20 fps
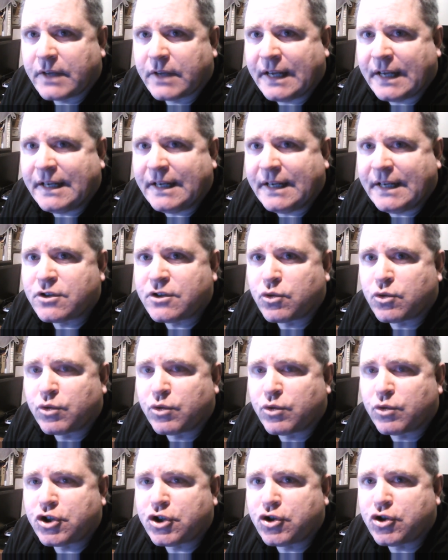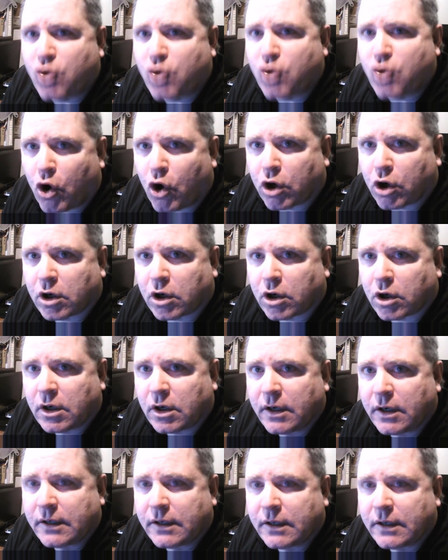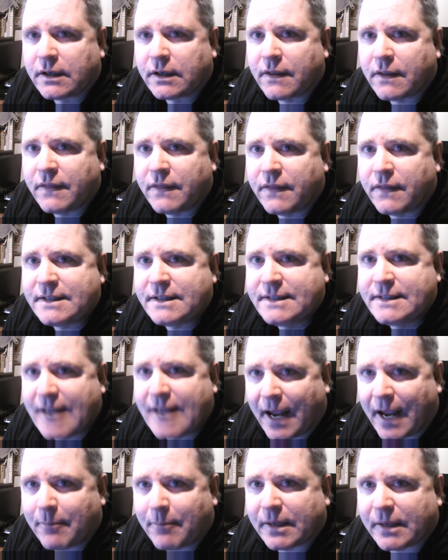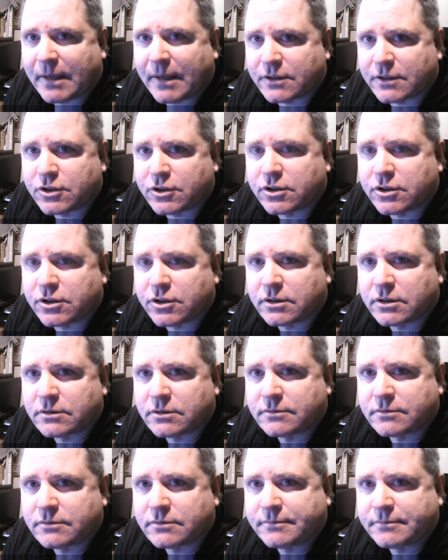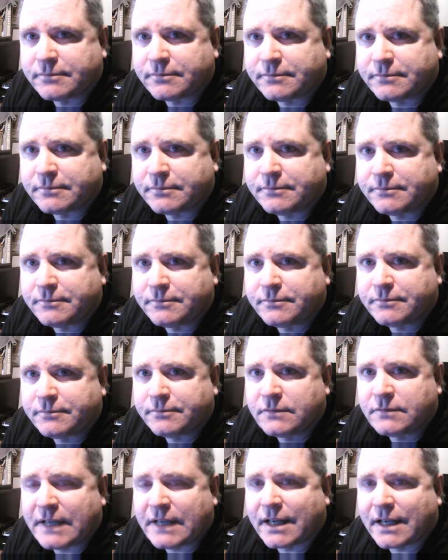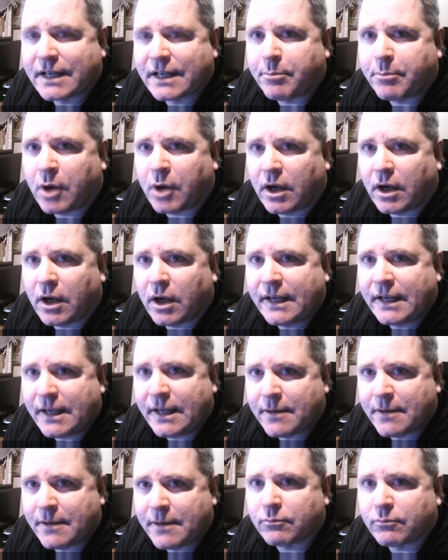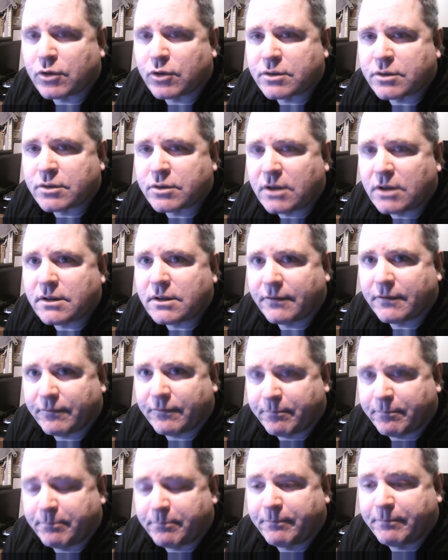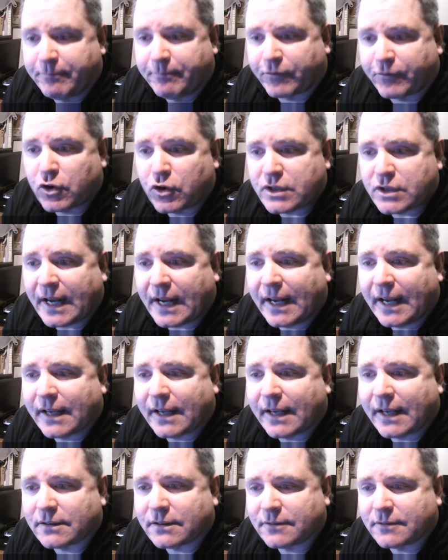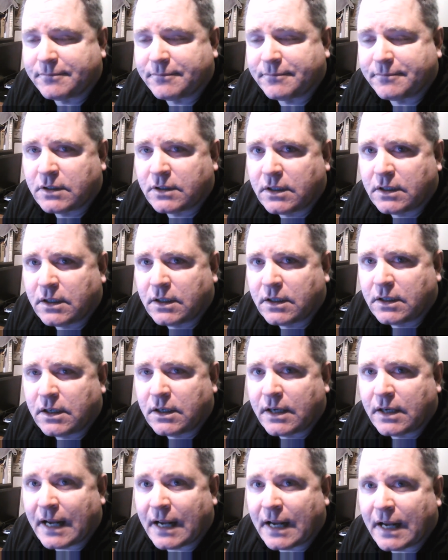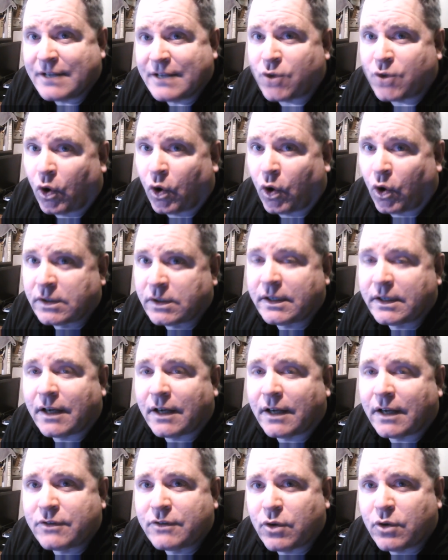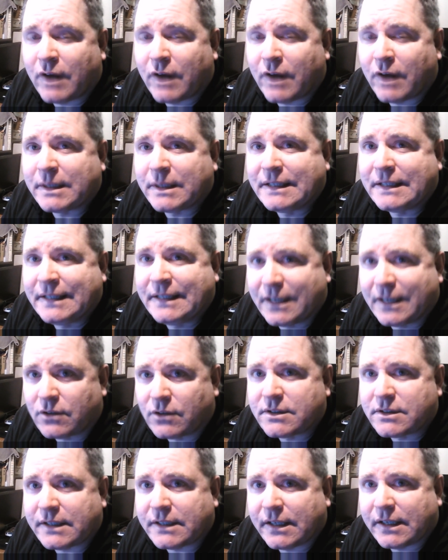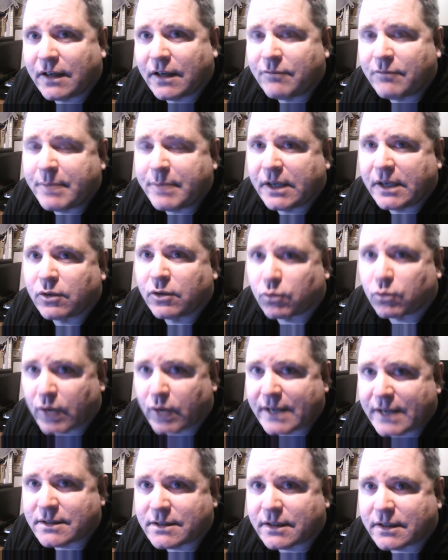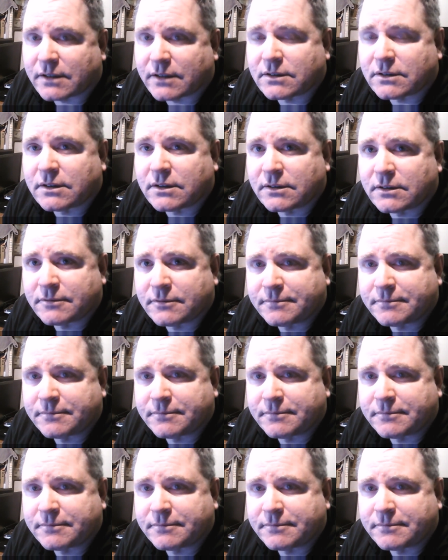He needs to restore the damage. Take it upon him respond firsthand. And he's old enough to have been guilty of being racist.